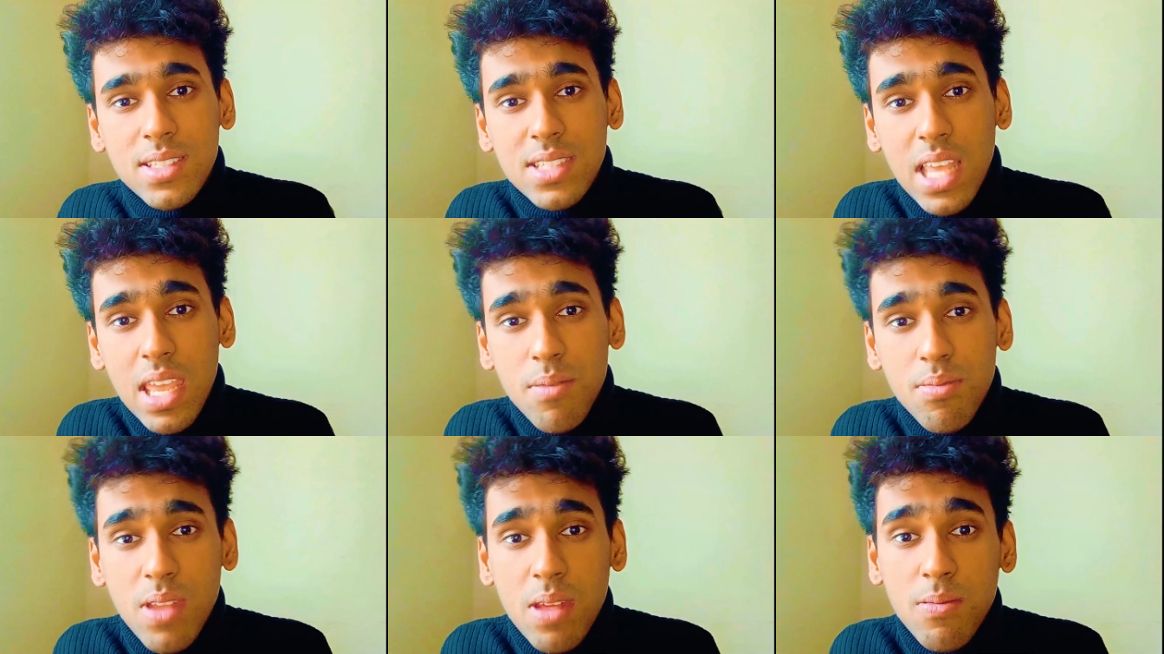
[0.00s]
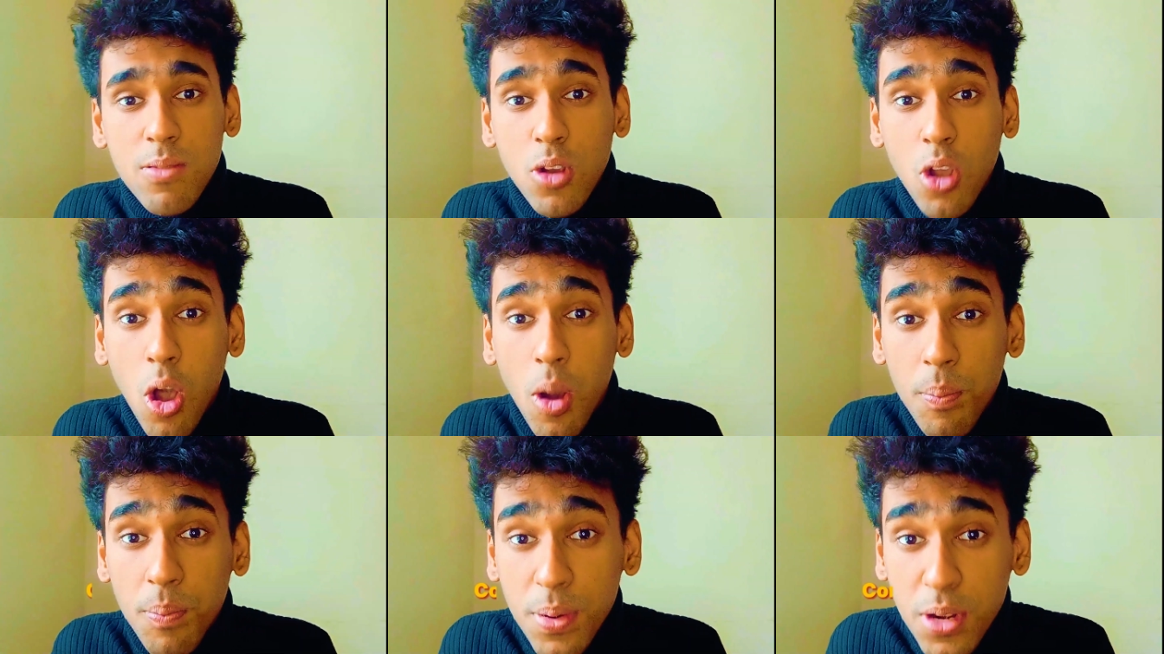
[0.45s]
the same time
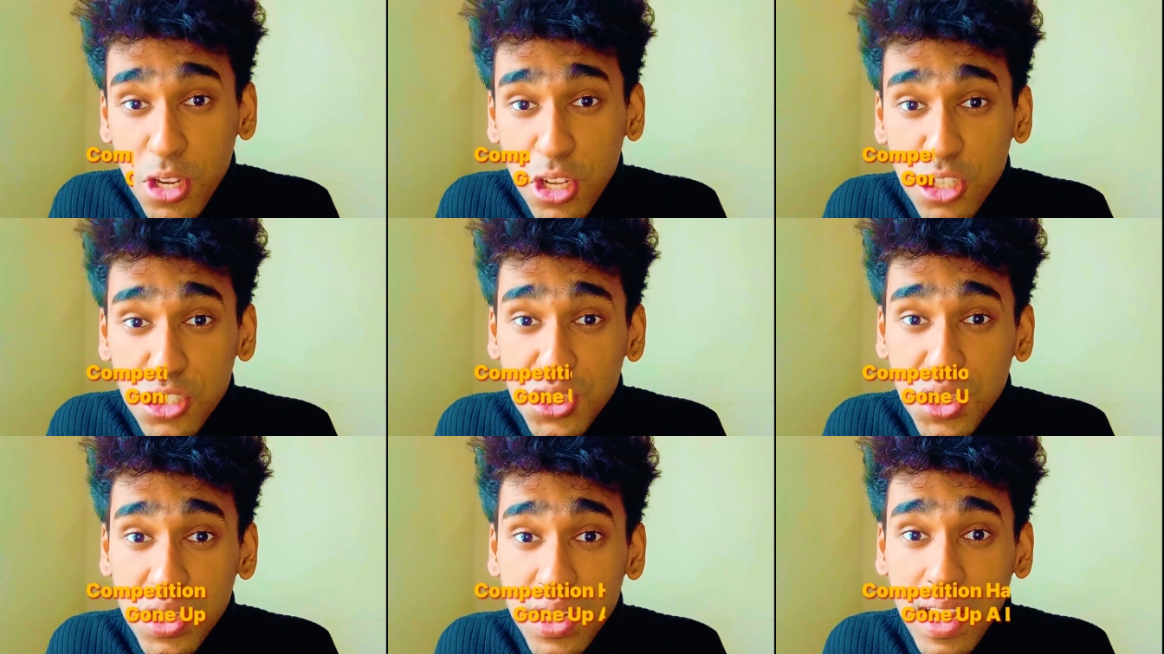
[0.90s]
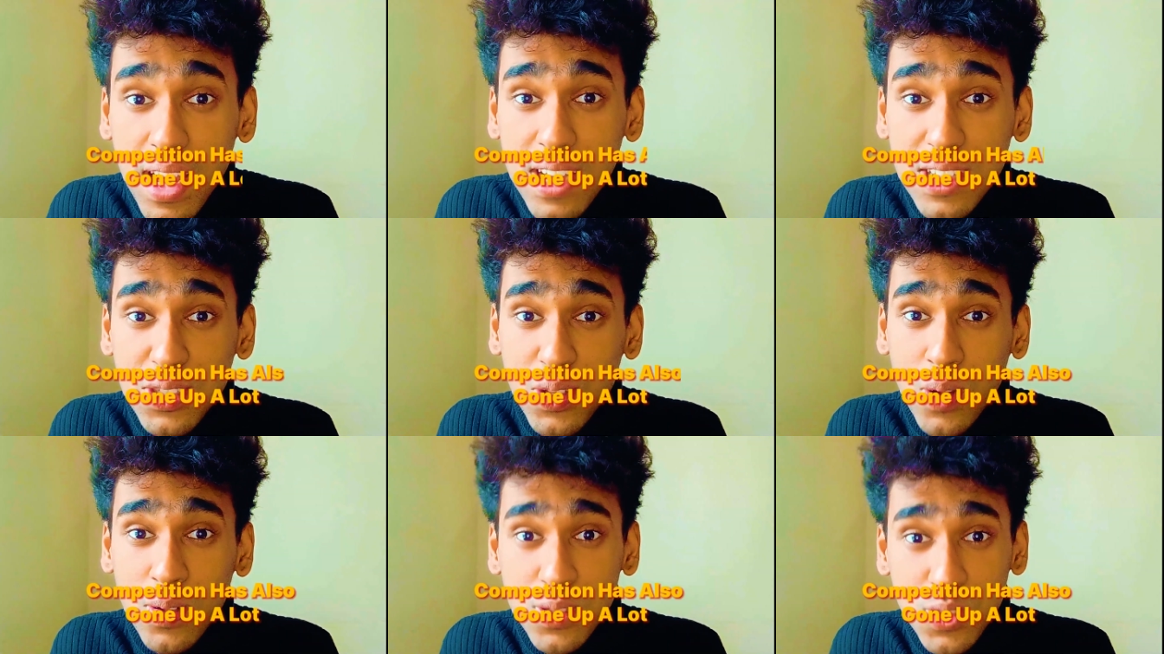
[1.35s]
competition
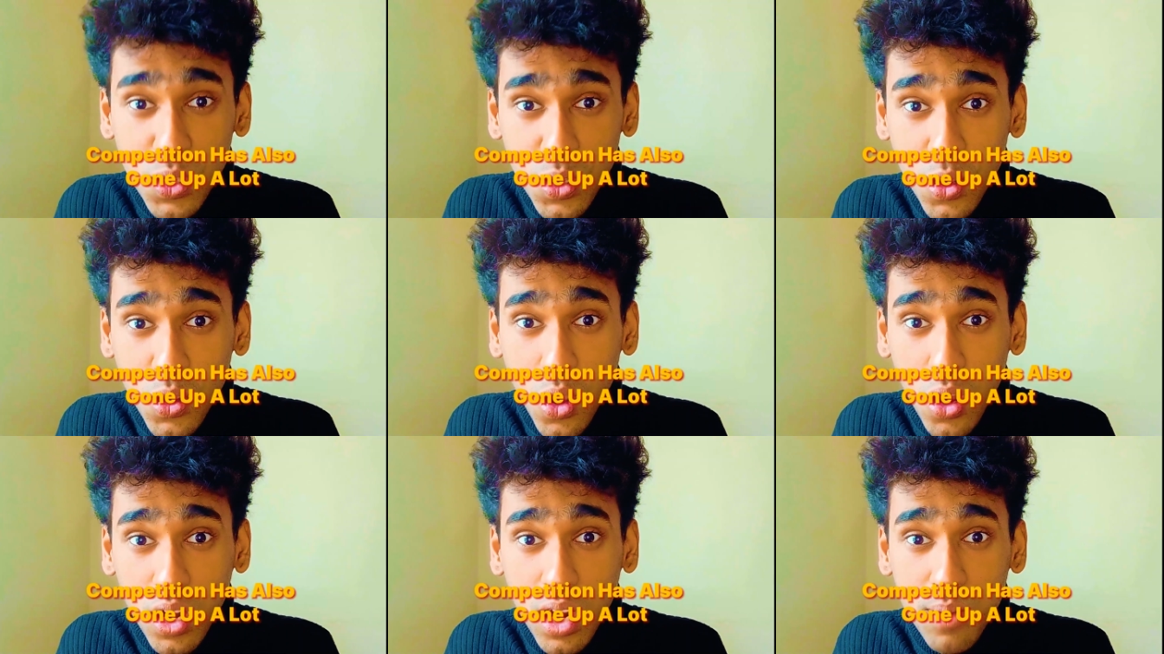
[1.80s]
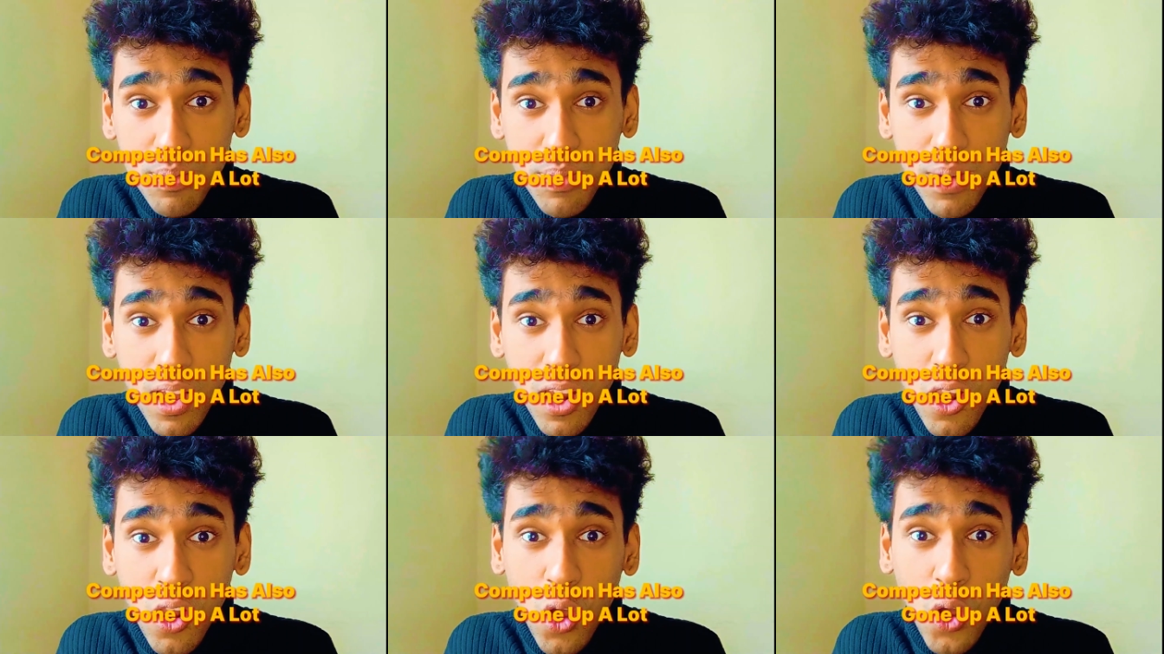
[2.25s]
has also gone
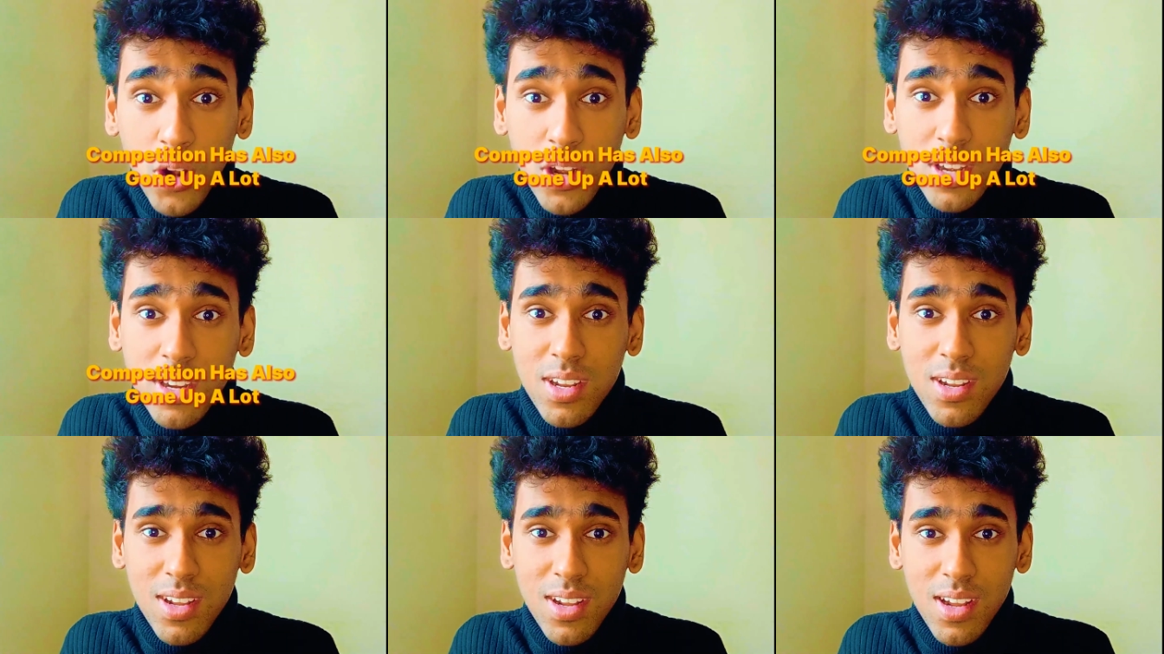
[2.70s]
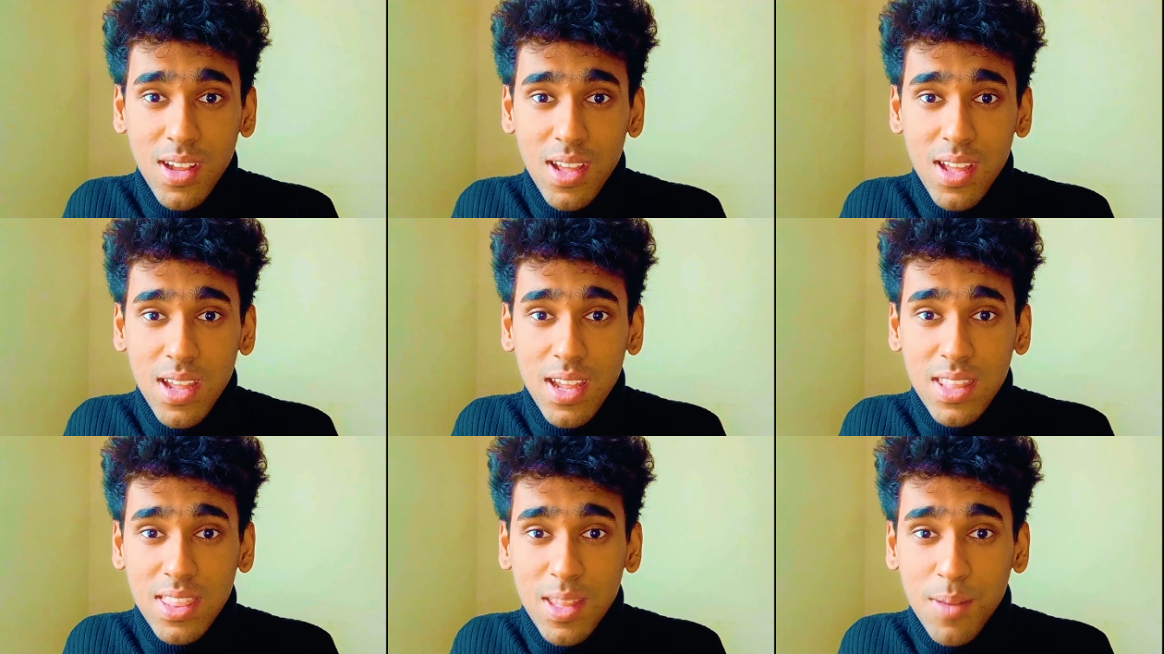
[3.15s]
up a lot
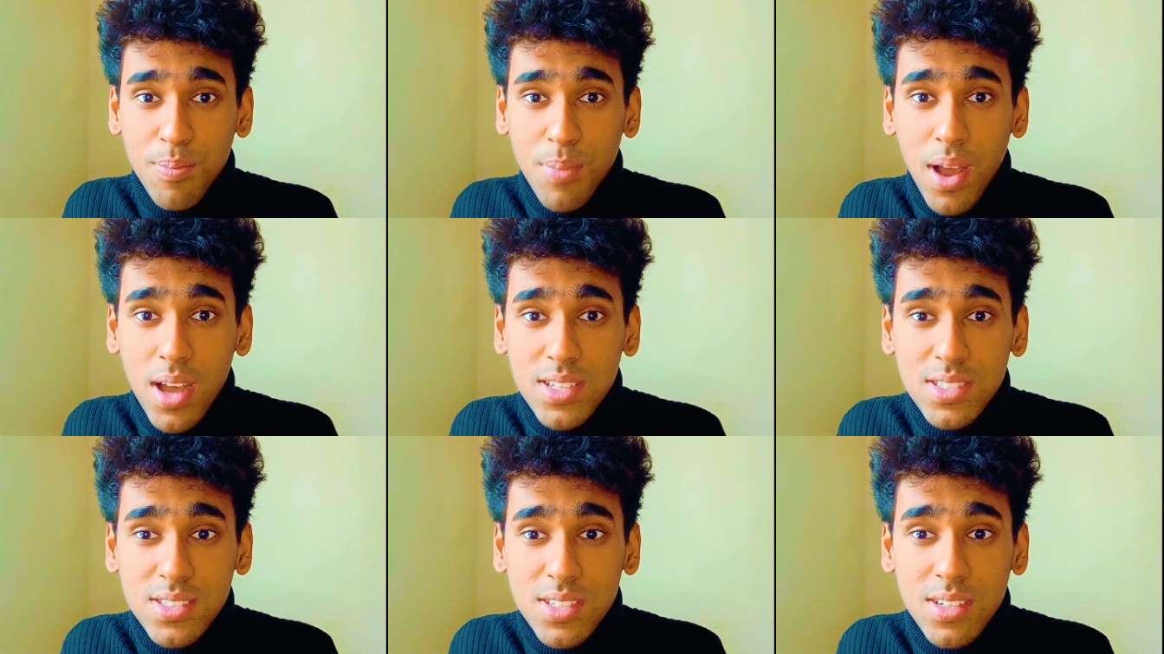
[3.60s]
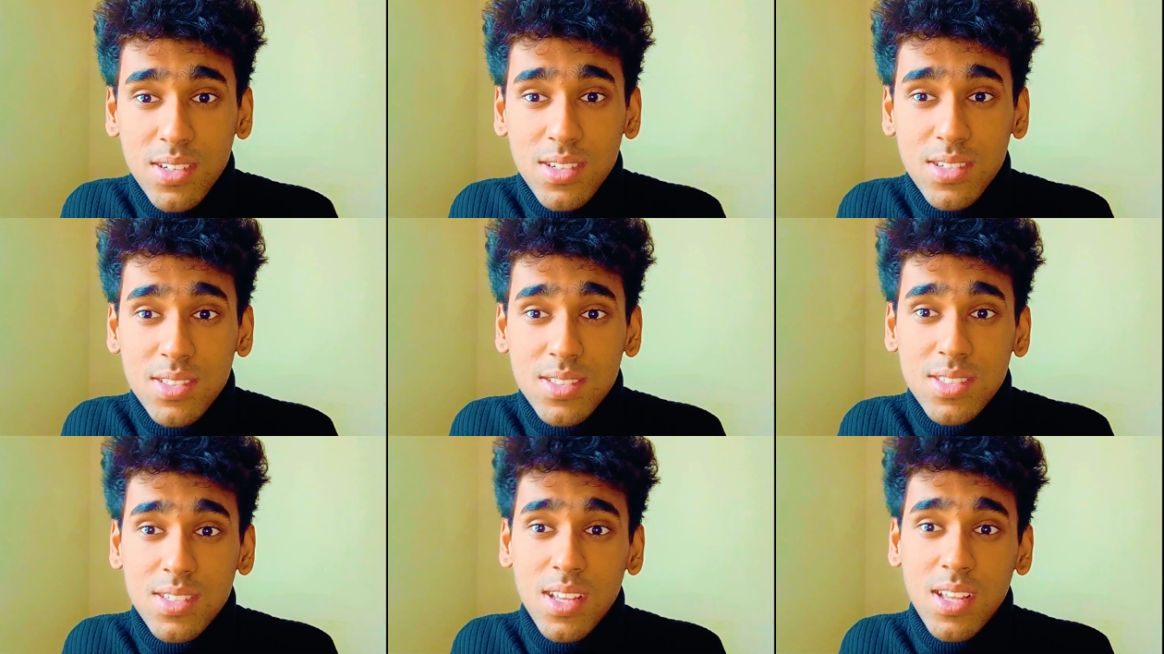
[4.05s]
in the past
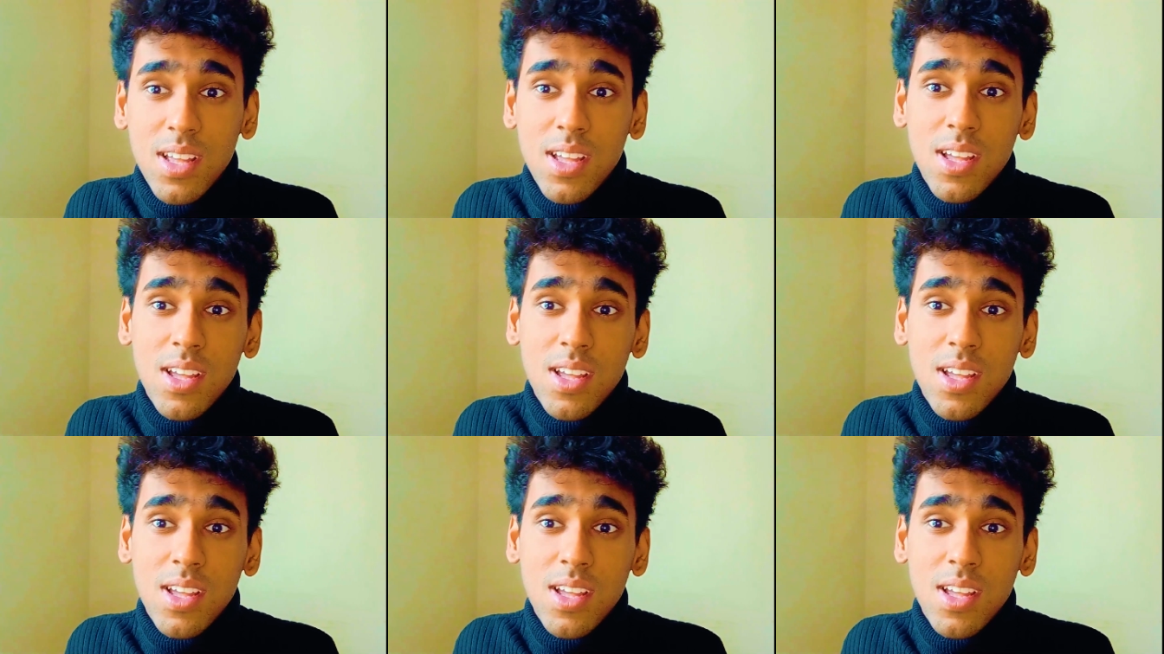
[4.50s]
years